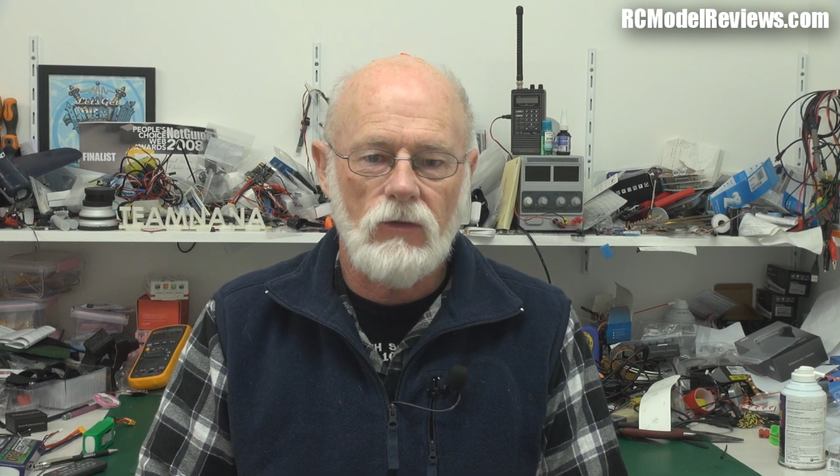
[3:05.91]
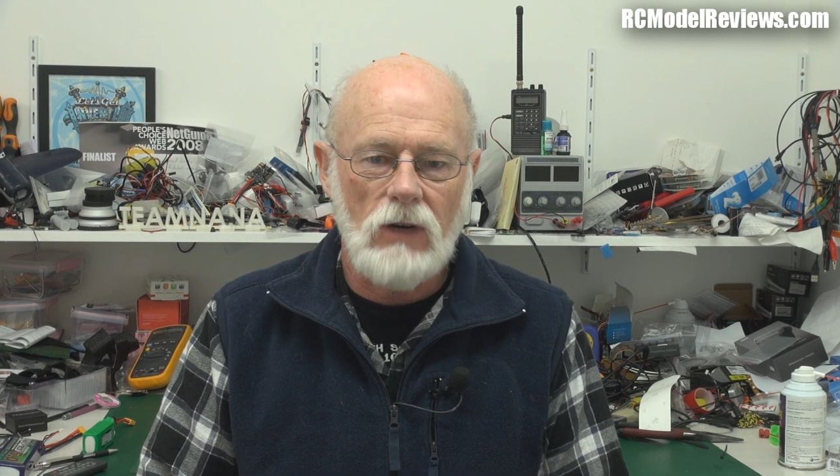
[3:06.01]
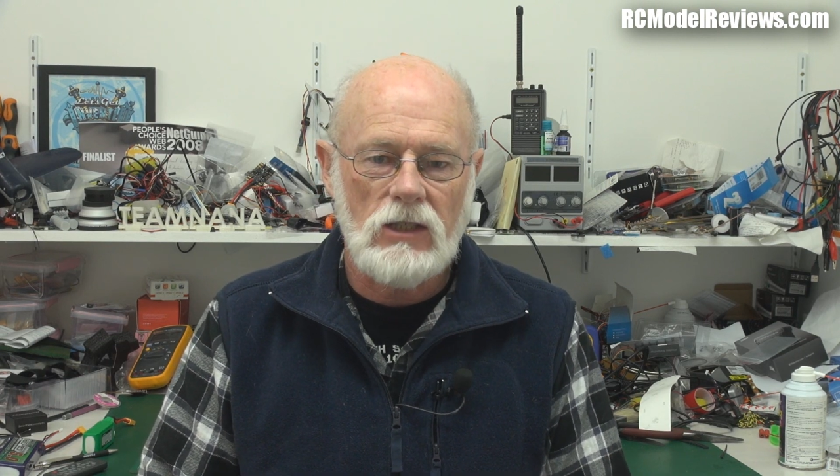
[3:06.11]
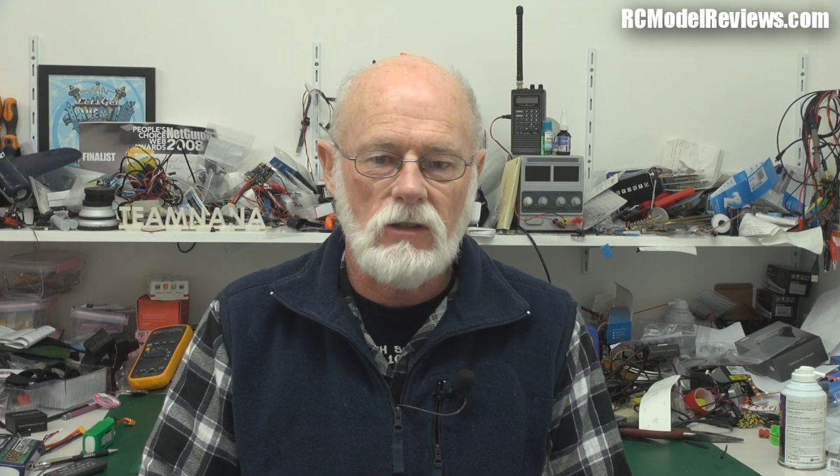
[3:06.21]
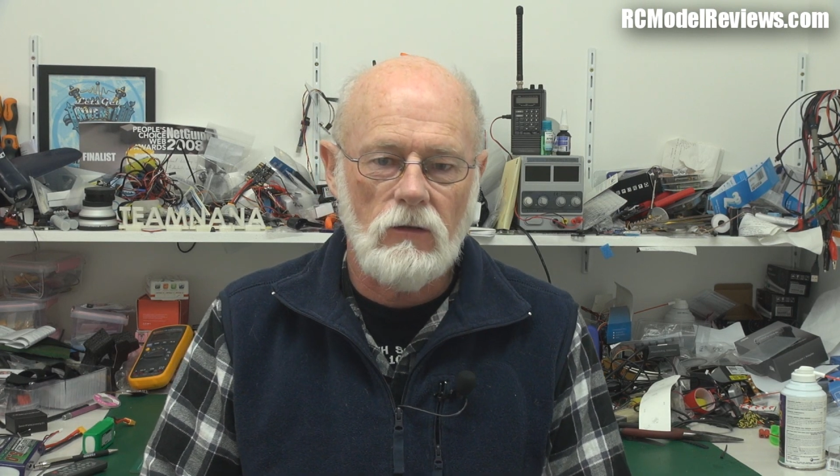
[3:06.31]

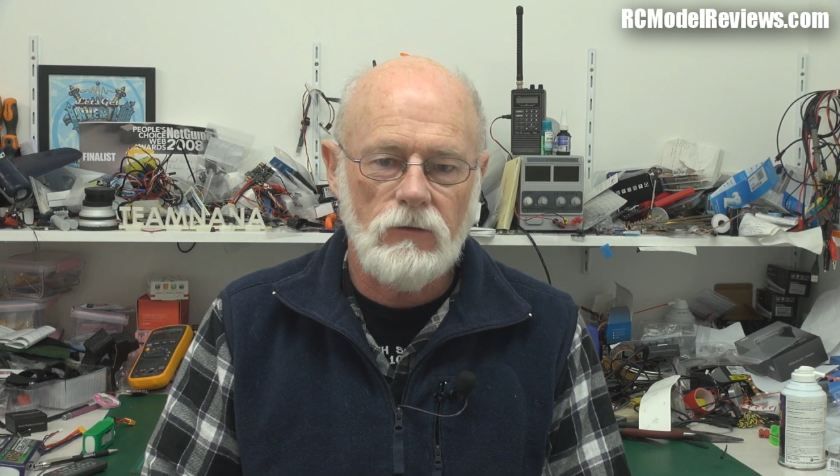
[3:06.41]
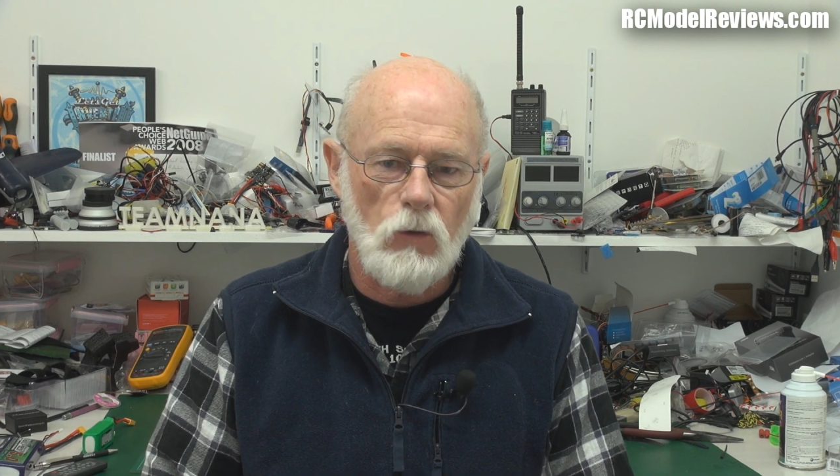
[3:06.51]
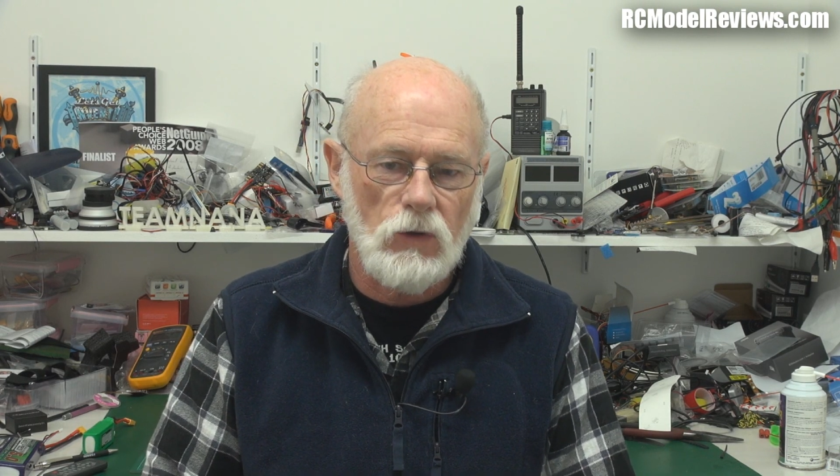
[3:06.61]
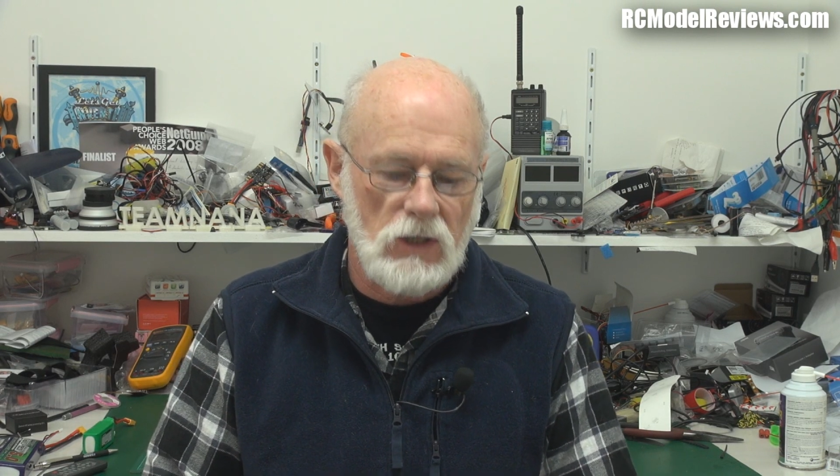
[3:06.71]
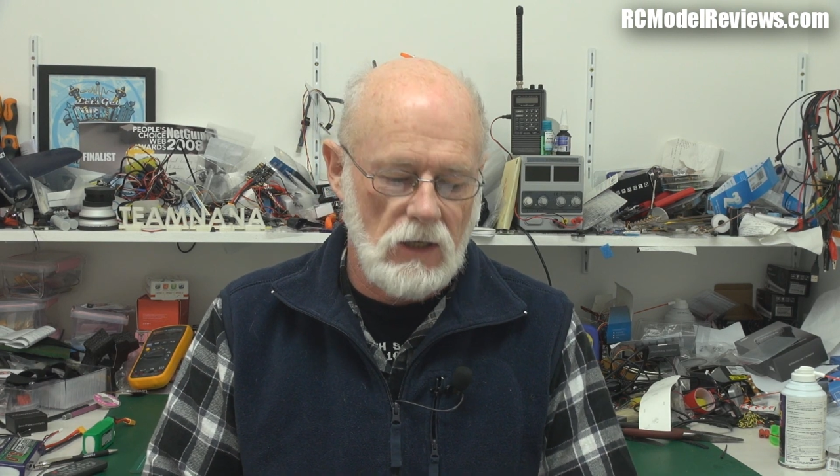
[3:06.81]
thrust on
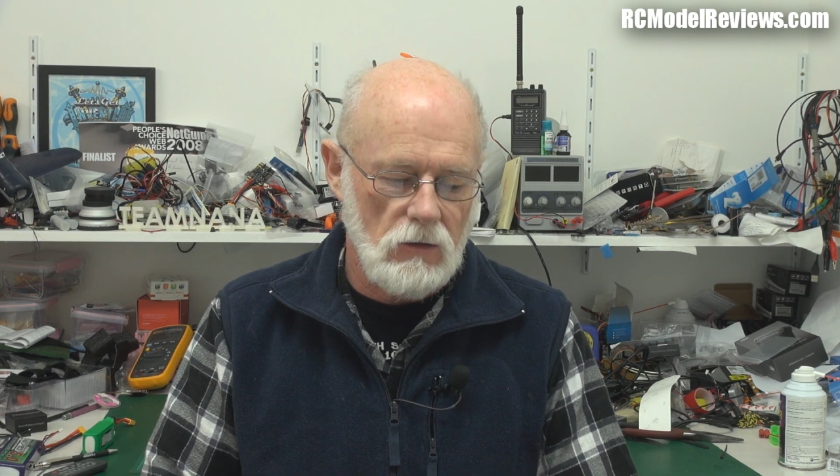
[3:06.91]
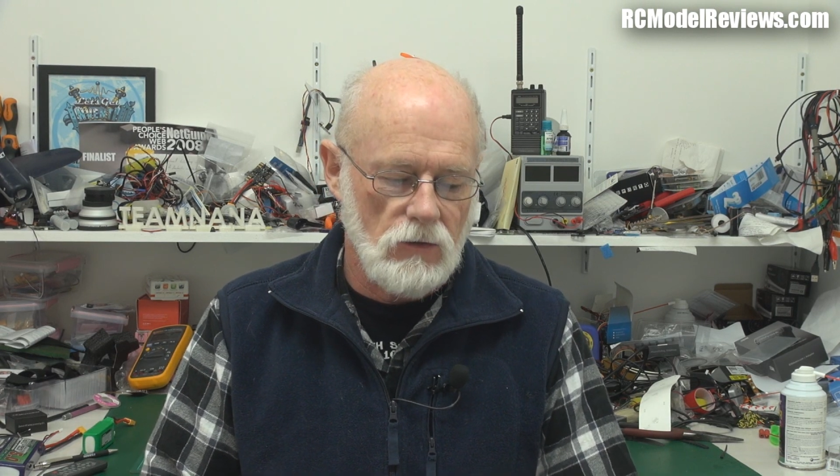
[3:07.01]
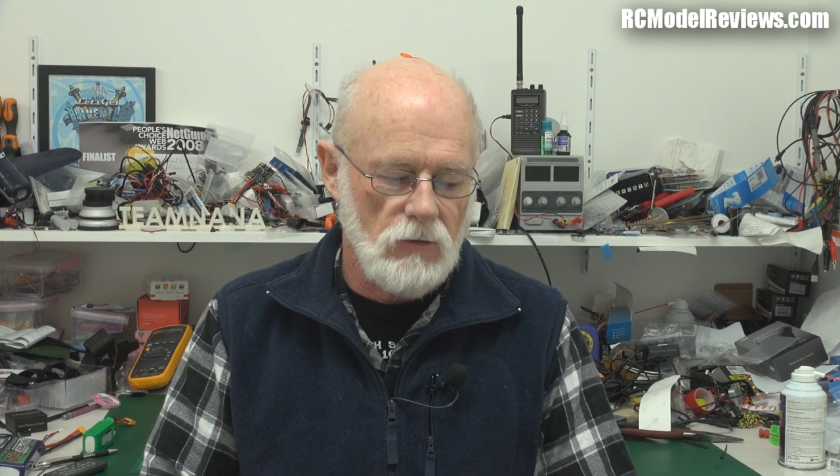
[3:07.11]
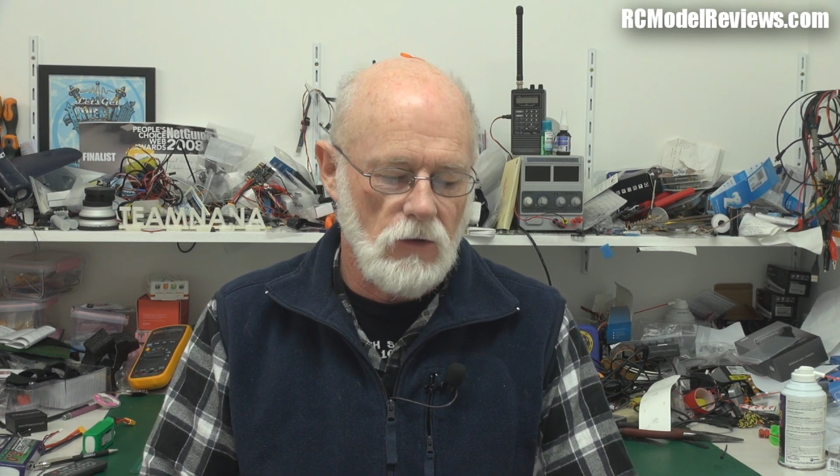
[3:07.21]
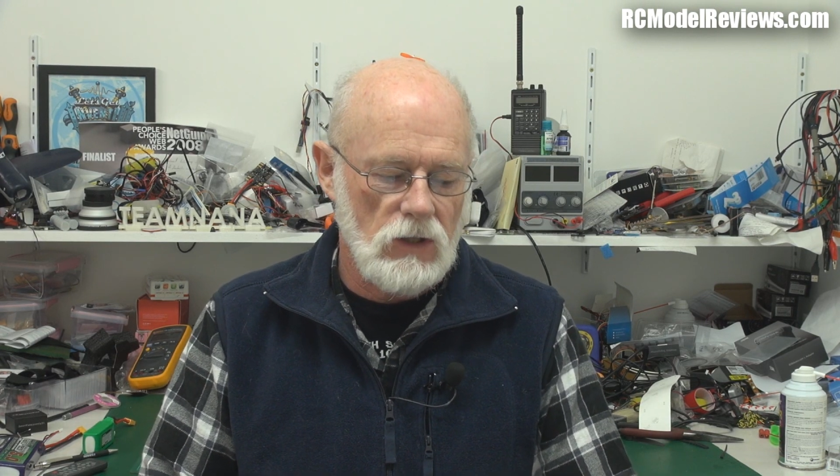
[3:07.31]
4
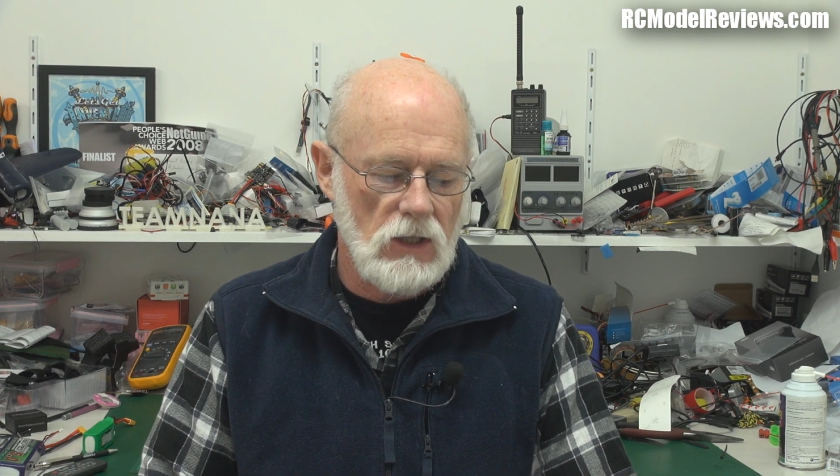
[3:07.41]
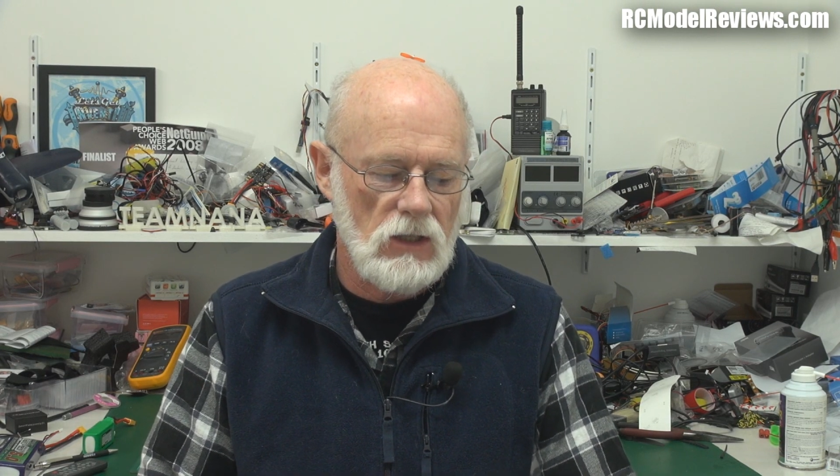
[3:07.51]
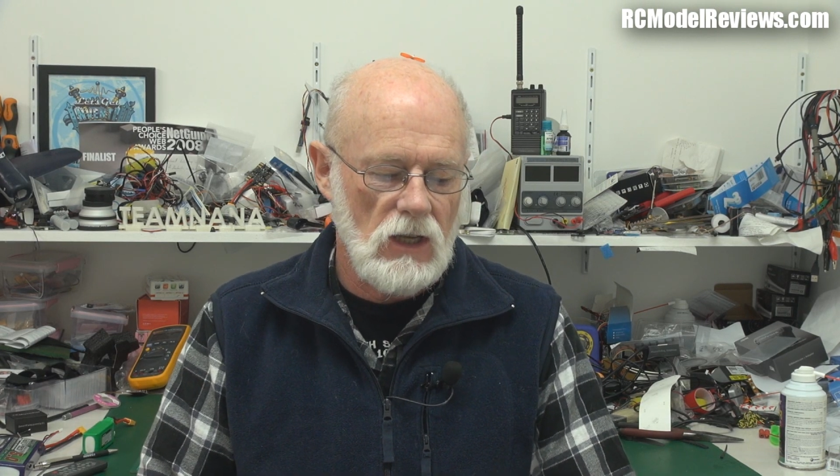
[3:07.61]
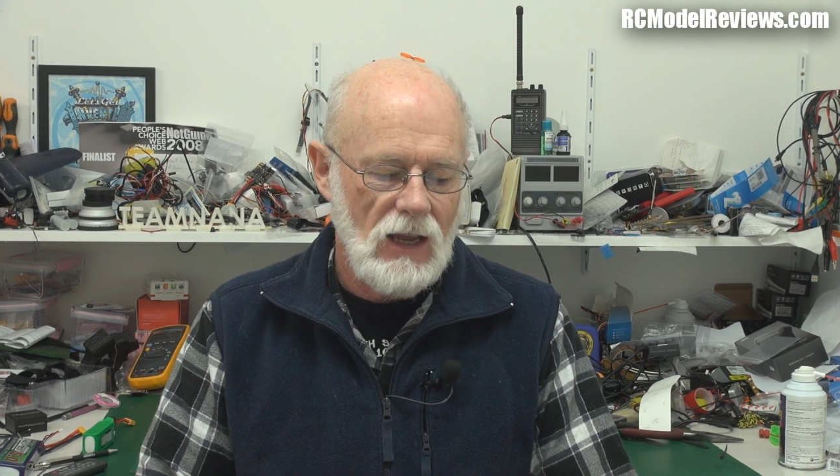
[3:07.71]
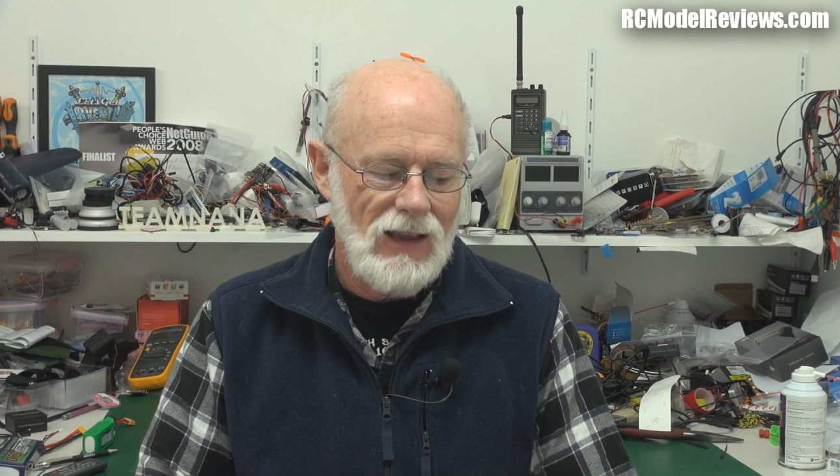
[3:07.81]
cells versus,